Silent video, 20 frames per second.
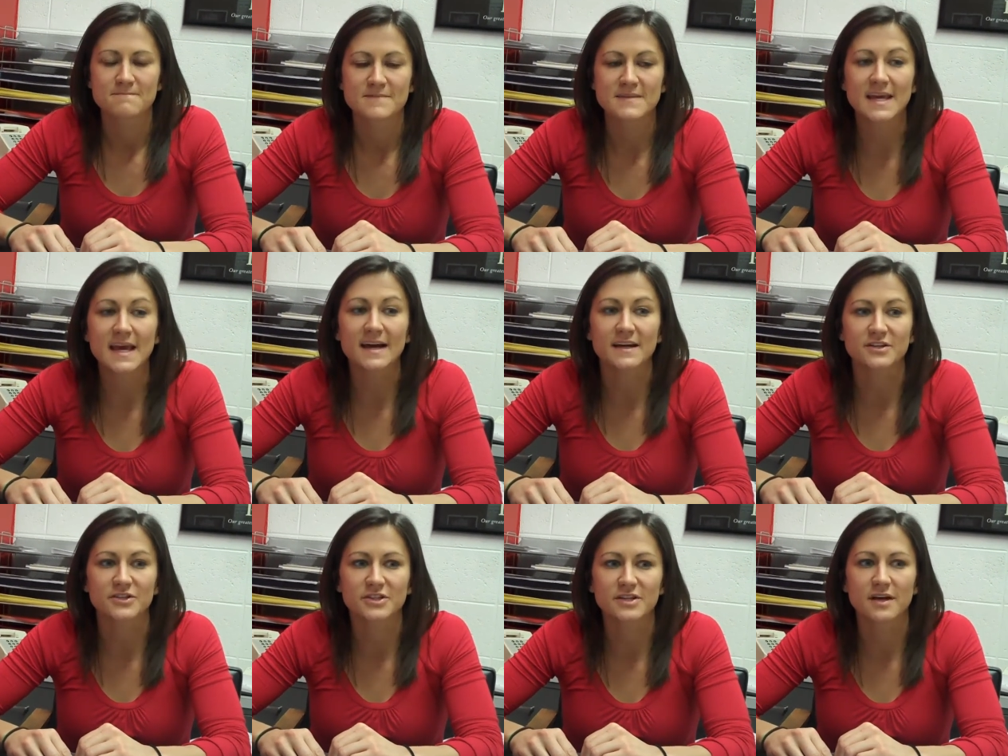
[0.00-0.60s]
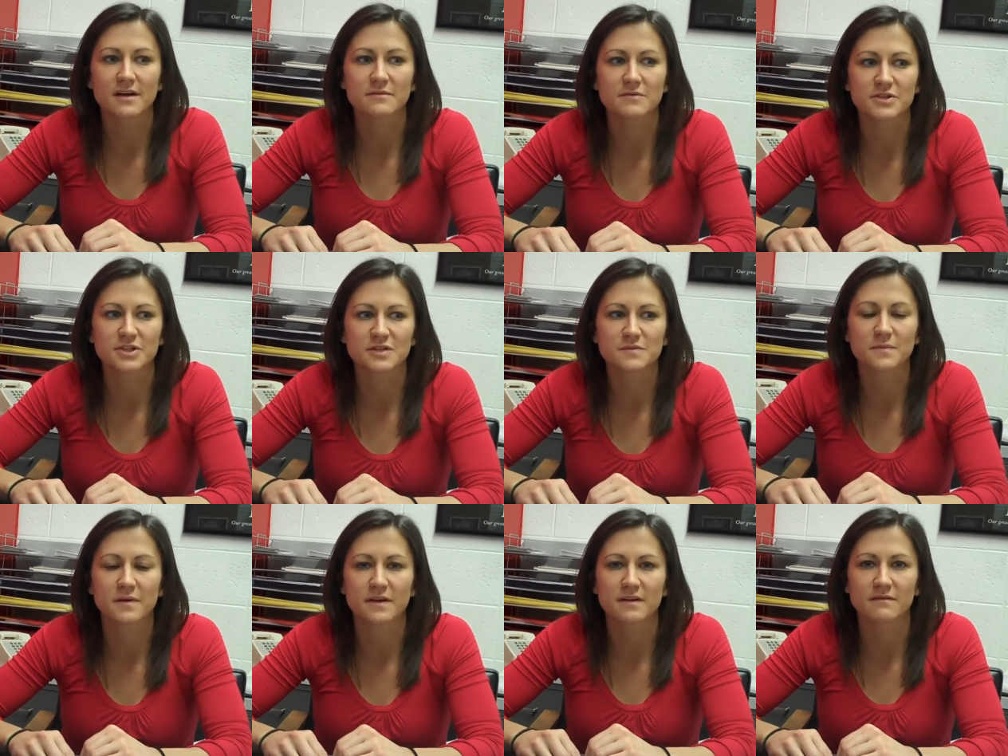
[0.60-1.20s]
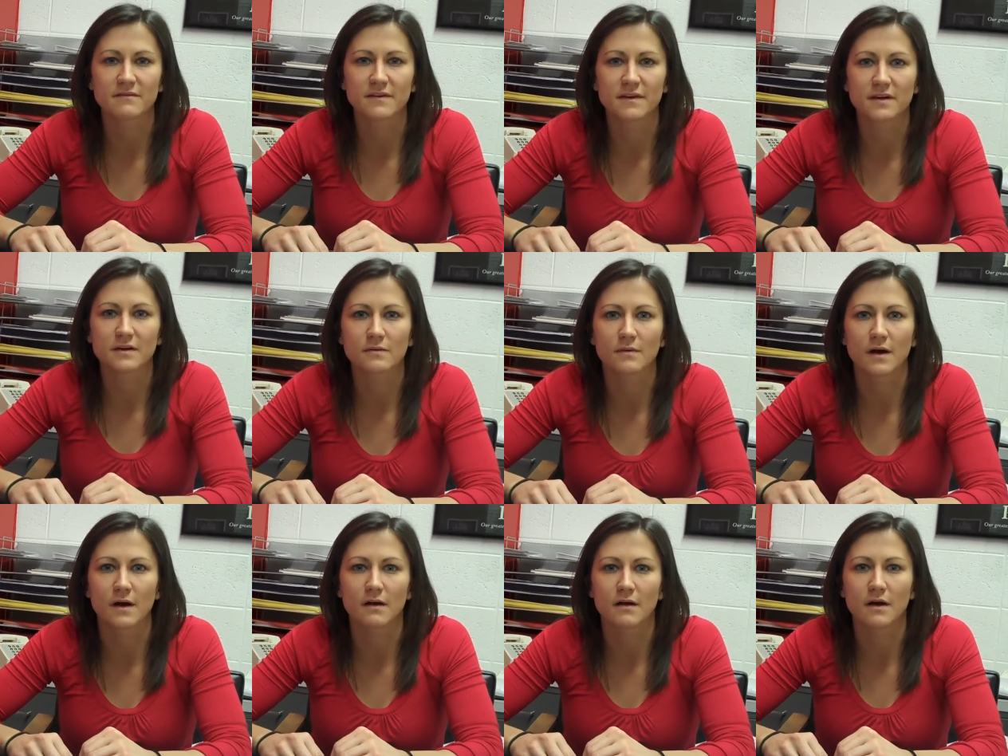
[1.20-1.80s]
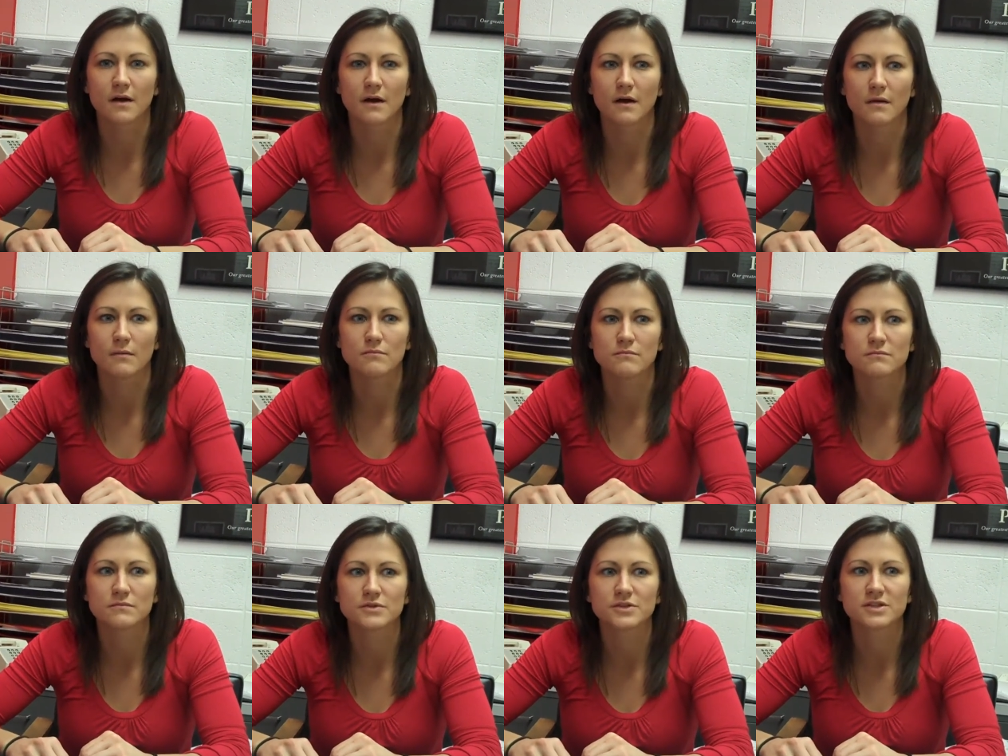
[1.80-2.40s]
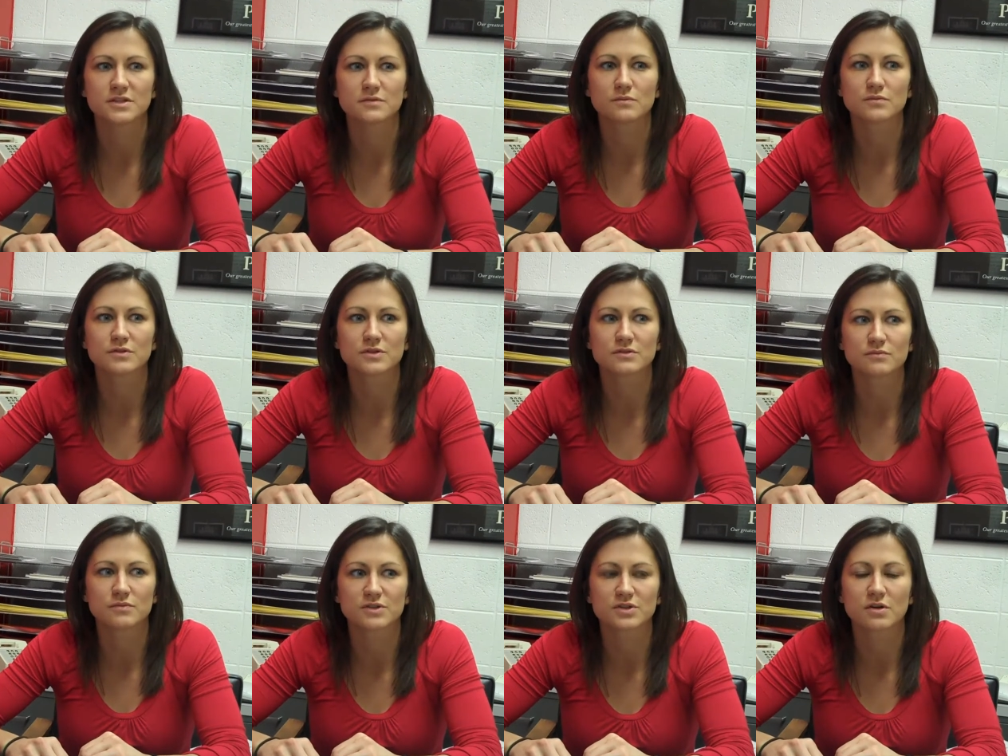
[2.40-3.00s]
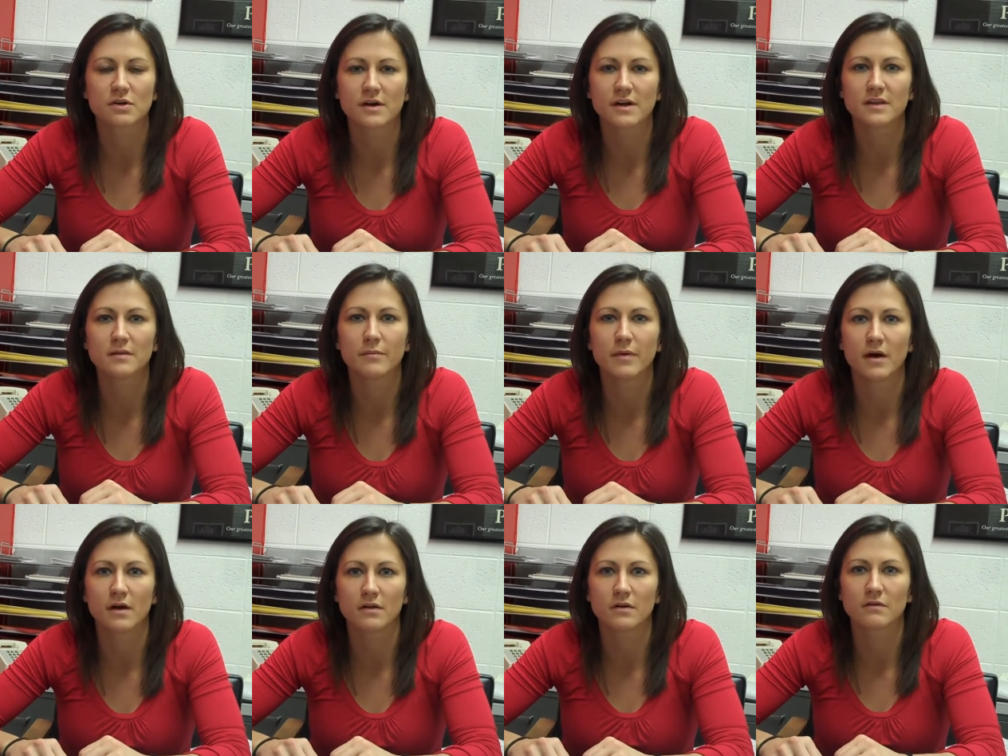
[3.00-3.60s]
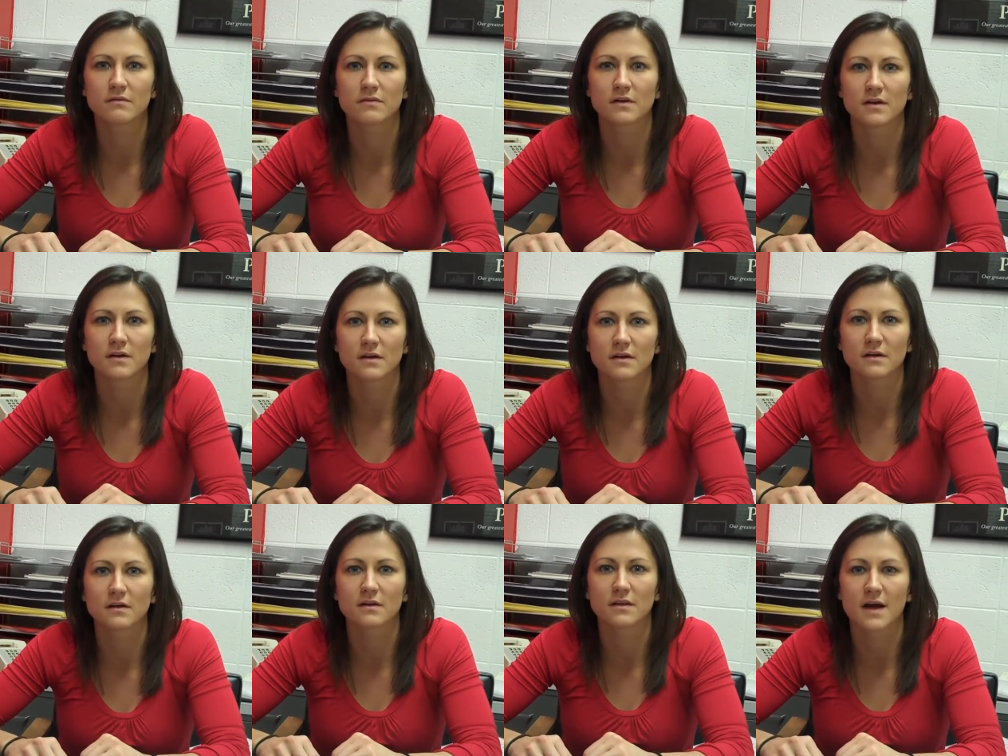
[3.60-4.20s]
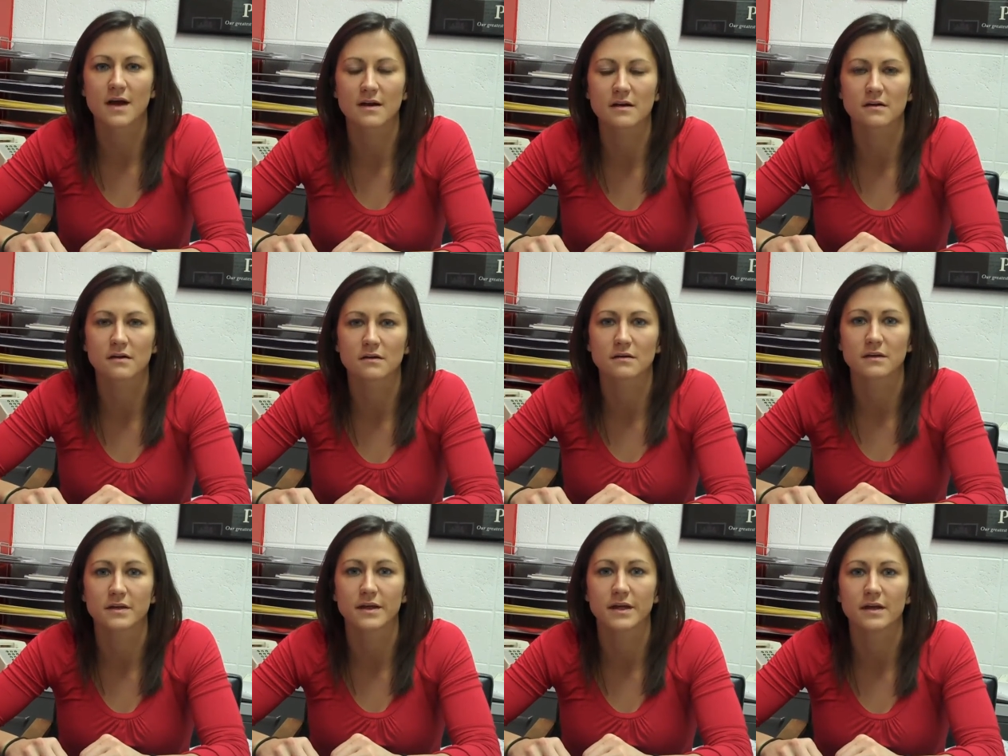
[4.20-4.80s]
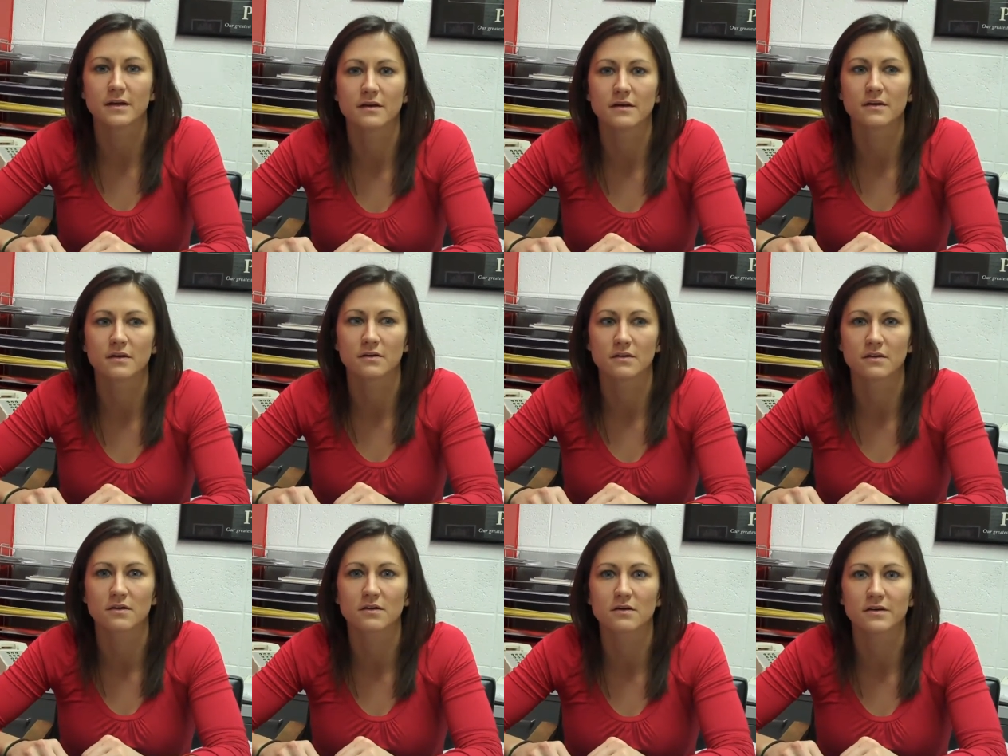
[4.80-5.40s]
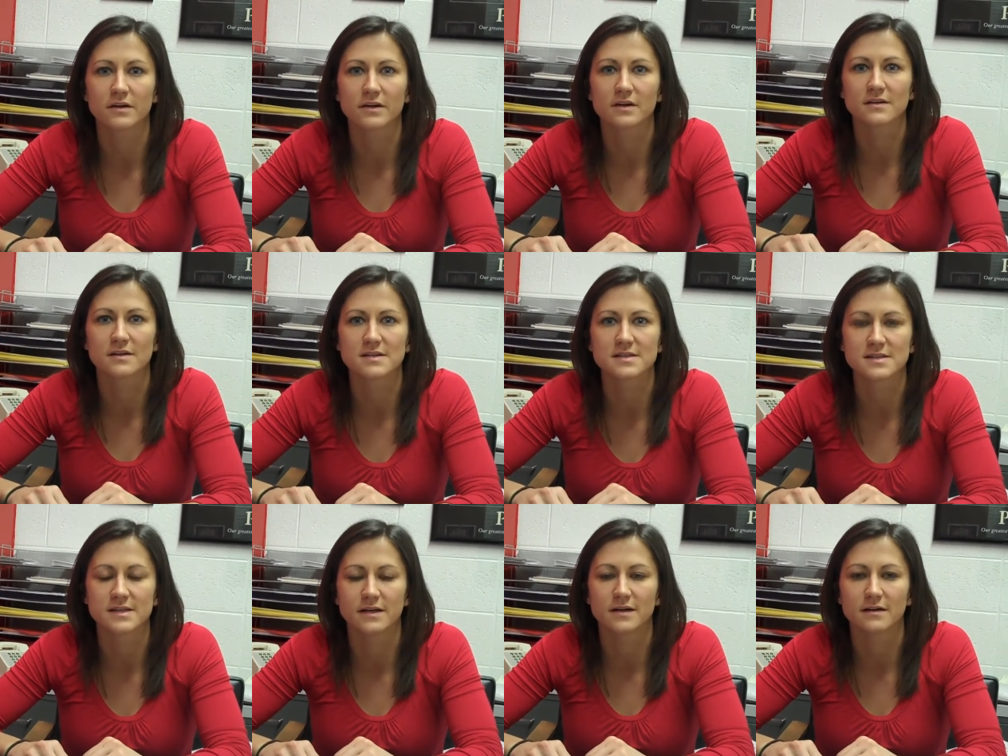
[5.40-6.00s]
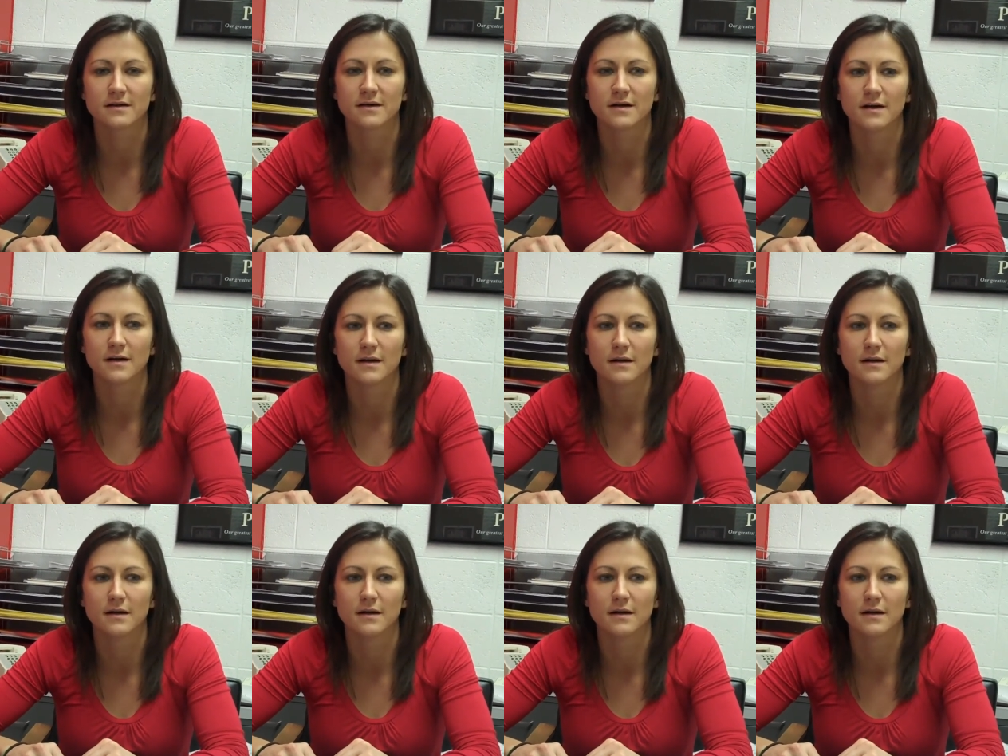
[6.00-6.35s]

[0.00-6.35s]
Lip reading: Yeah, she's playing very well. She was turning the ball over a lot earlier this year.